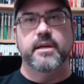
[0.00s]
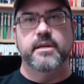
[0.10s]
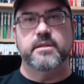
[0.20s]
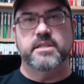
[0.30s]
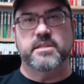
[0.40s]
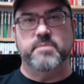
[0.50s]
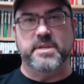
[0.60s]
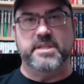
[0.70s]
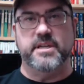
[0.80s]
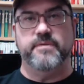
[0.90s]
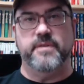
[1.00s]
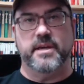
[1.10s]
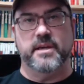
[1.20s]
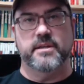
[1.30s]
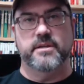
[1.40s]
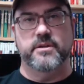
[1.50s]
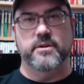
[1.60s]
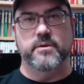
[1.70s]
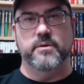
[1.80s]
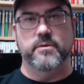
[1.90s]
specific
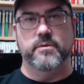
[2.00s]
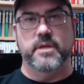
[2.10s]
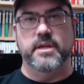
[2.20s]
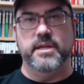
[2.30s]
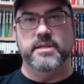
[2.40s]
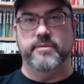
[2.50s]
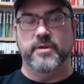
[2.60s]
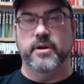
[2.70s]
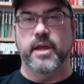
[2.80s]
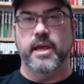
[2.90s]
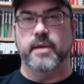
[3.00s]
to the needs of your game.